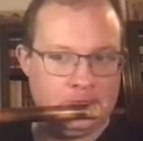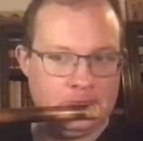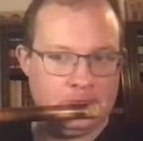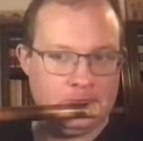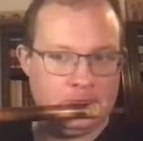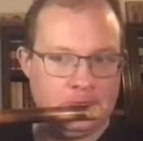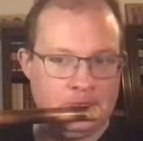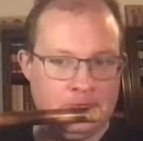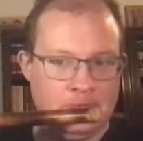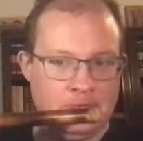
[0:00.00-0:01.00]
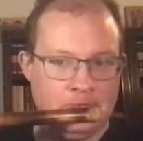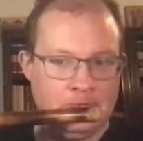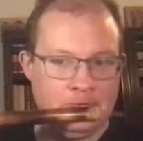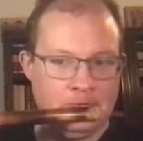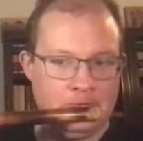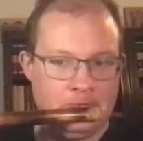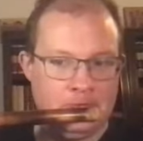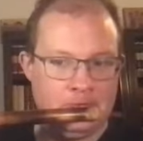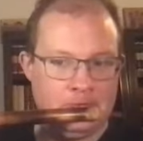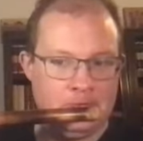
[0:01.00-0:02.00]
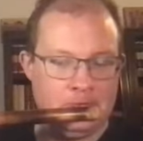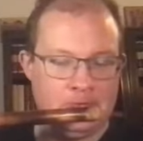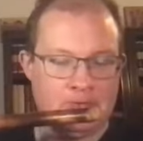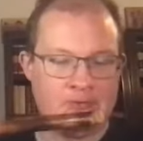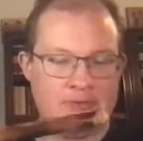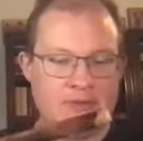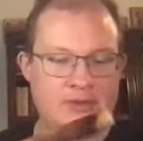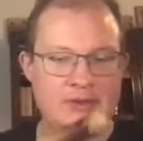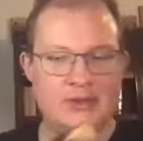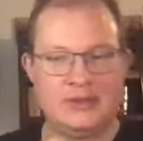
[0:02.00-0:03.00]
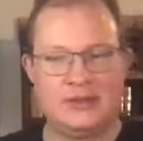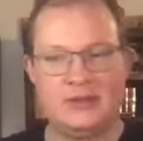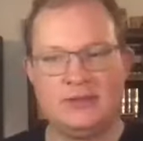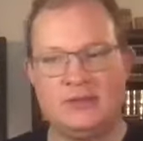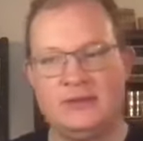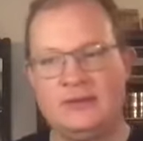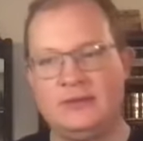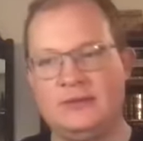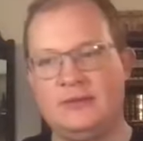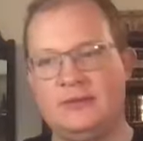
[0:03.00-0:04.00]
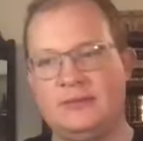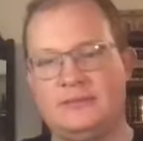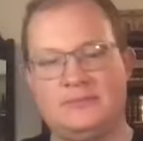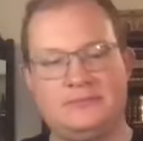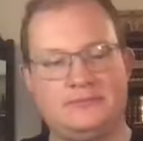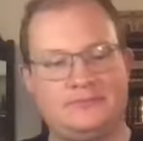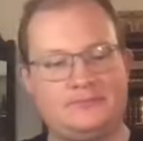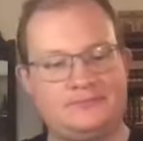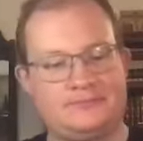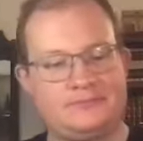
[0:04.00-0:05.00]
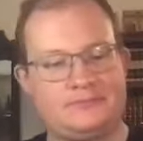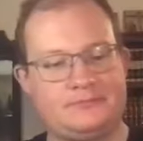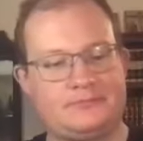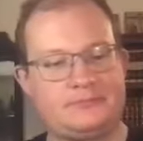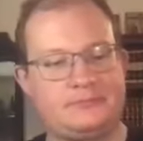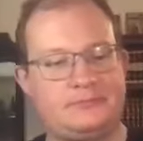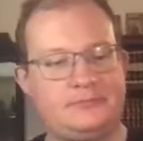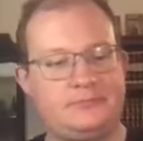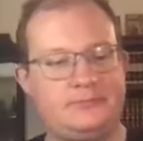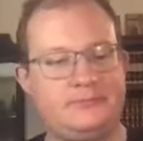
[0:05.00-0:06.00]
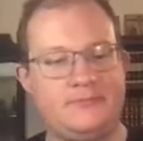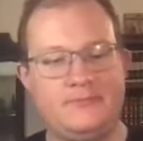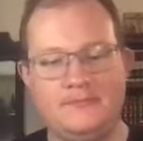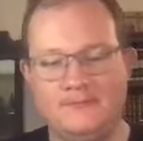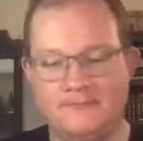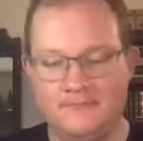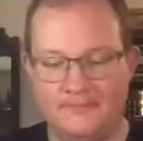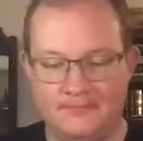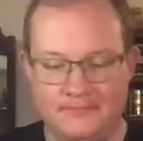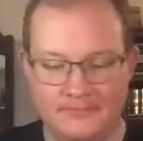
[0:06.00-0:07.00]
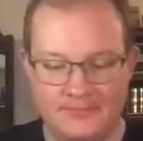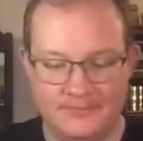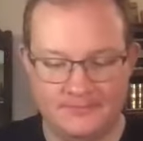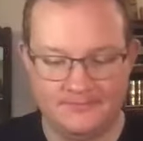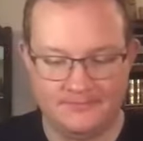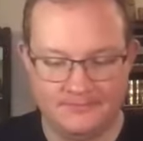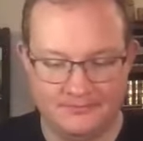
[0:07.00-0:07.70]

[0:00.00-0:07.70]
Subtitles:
Nobody speaks.